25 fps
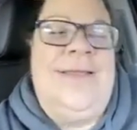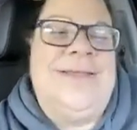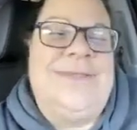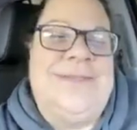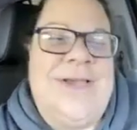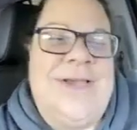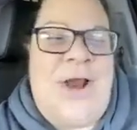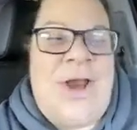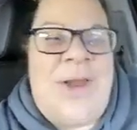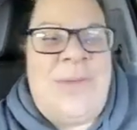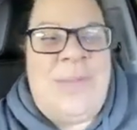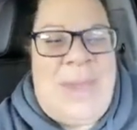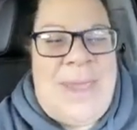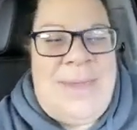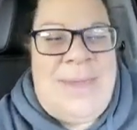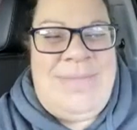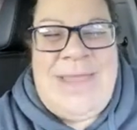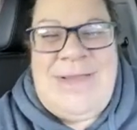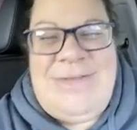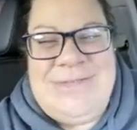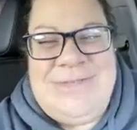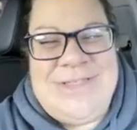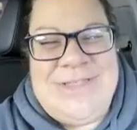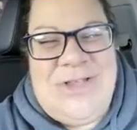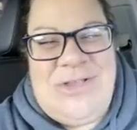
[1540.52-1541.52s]
Sorry, babe,
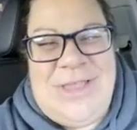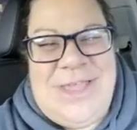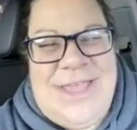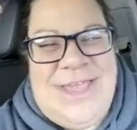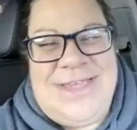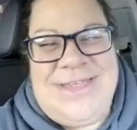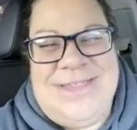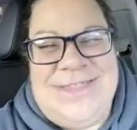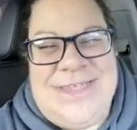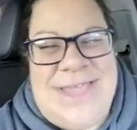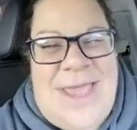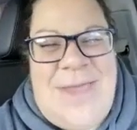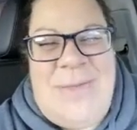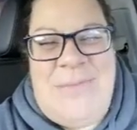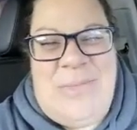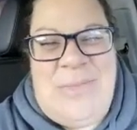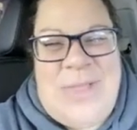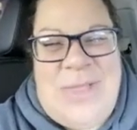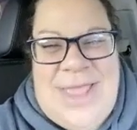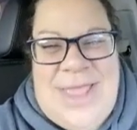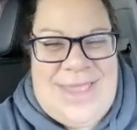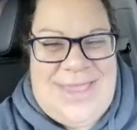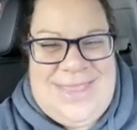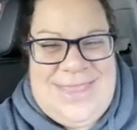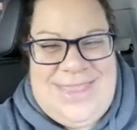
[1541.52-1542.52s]
that was the only example
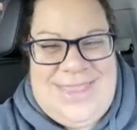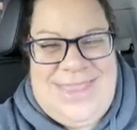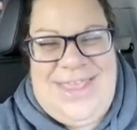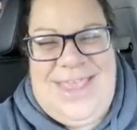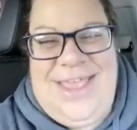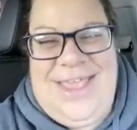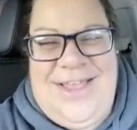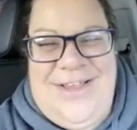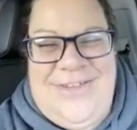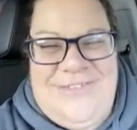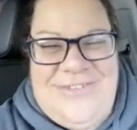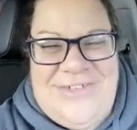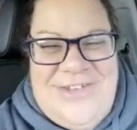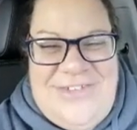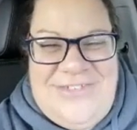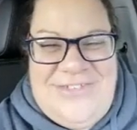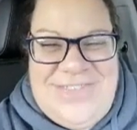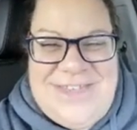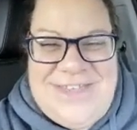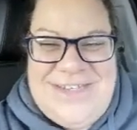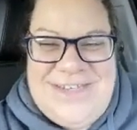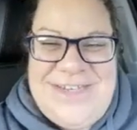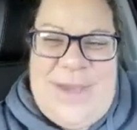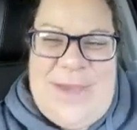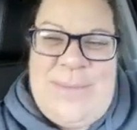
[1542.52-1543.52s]
I could think of off
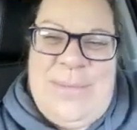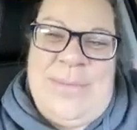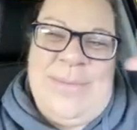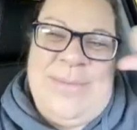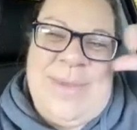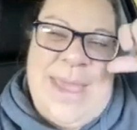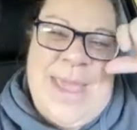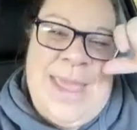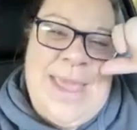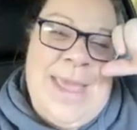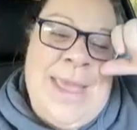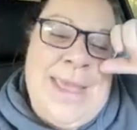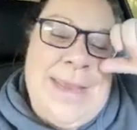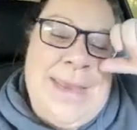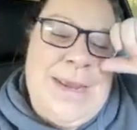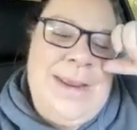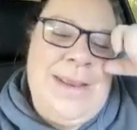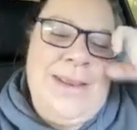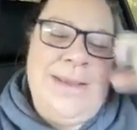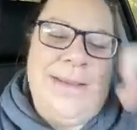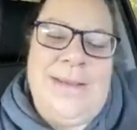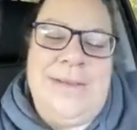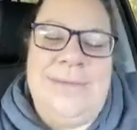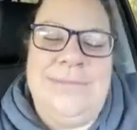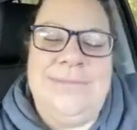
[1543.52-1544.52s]
the top of my head.
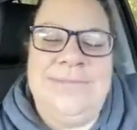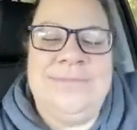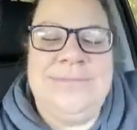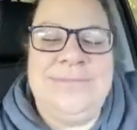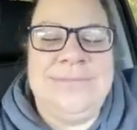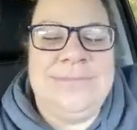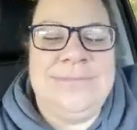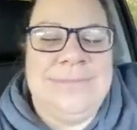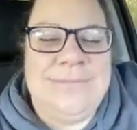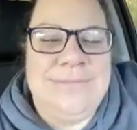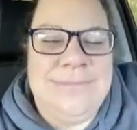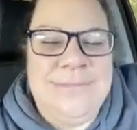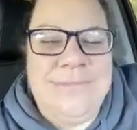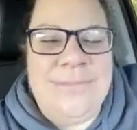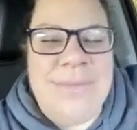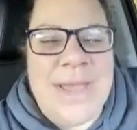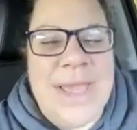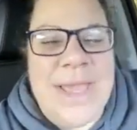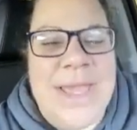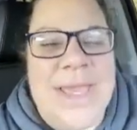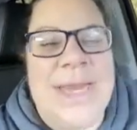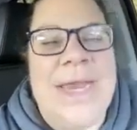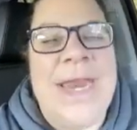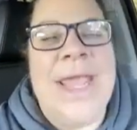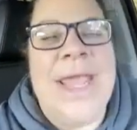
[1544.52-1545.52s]

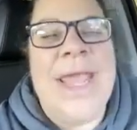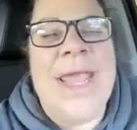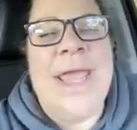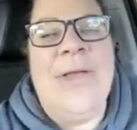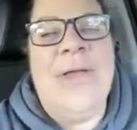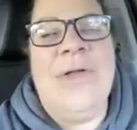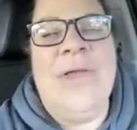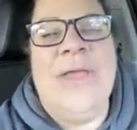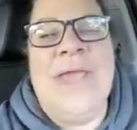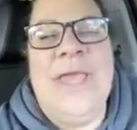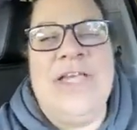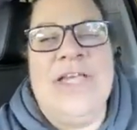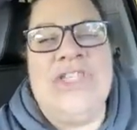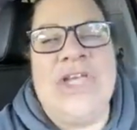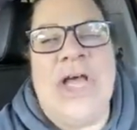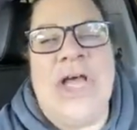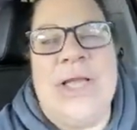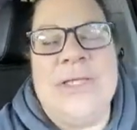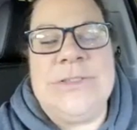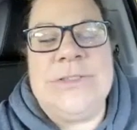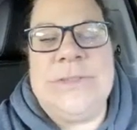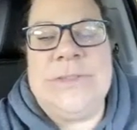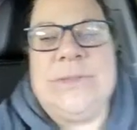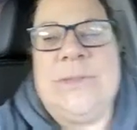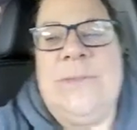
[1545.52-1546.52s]
But he
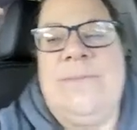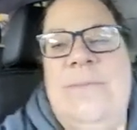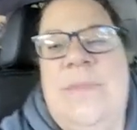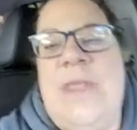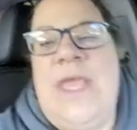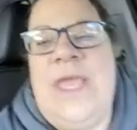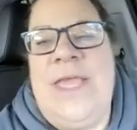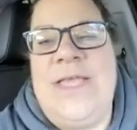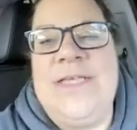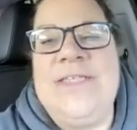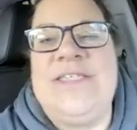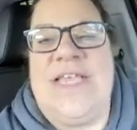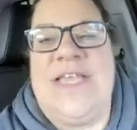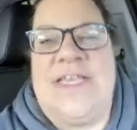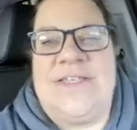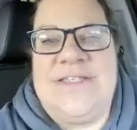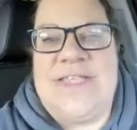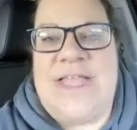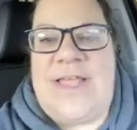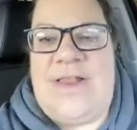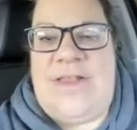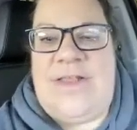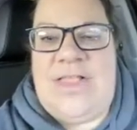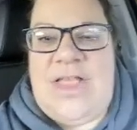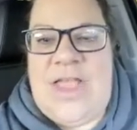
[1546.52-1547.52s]
says
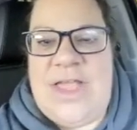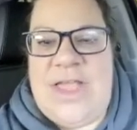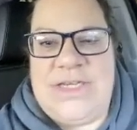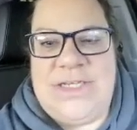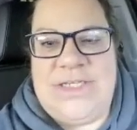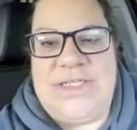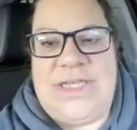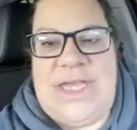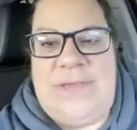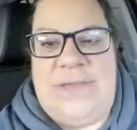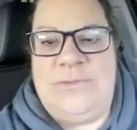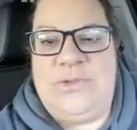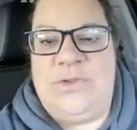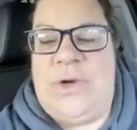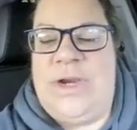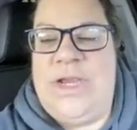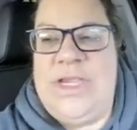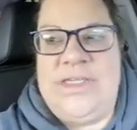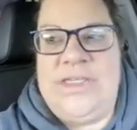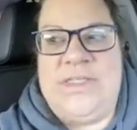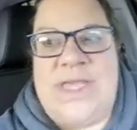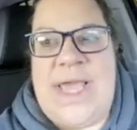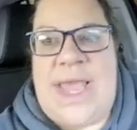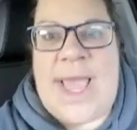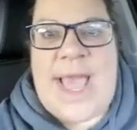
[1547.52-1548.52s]
that a lot of times where
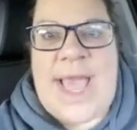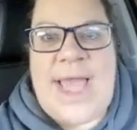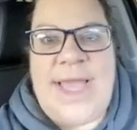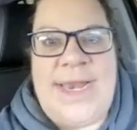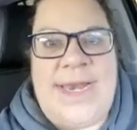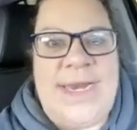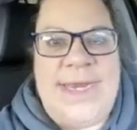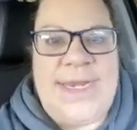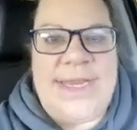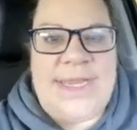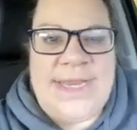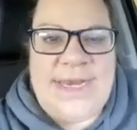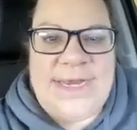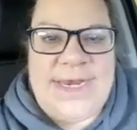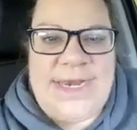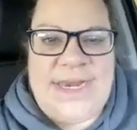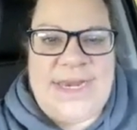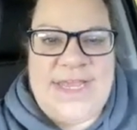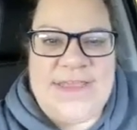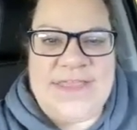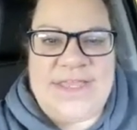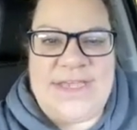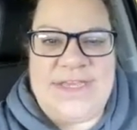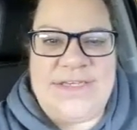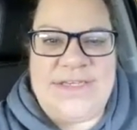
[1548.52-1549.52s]
he's like, I didn't get
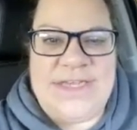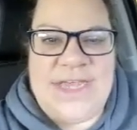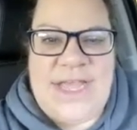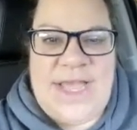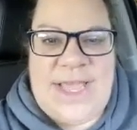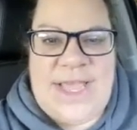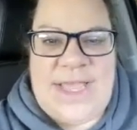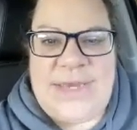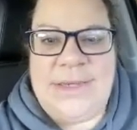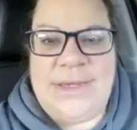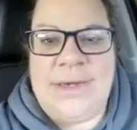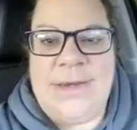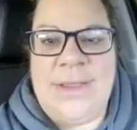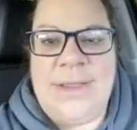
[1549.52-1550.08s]
anything done.